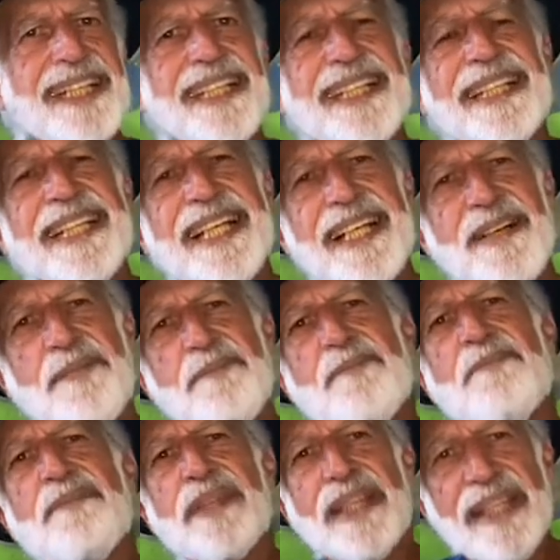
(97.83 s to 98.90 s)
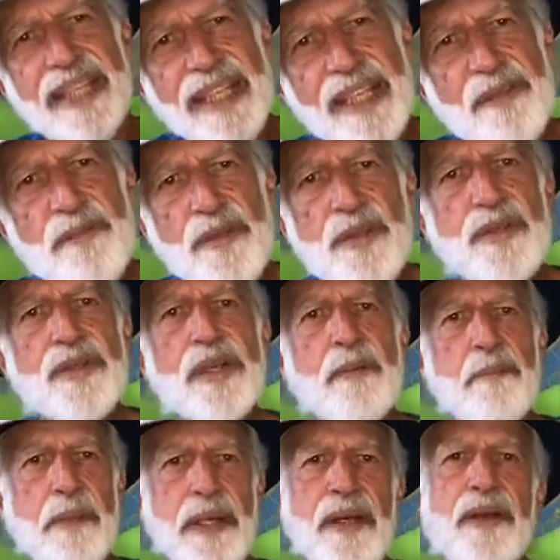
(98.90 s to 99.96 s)
Now, if you
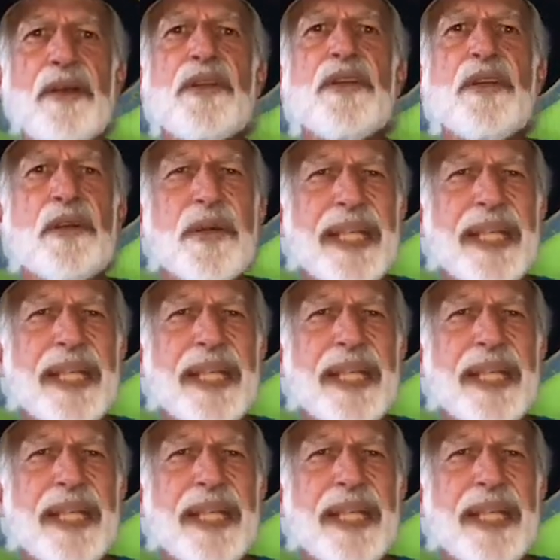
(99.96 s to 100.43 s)
compare your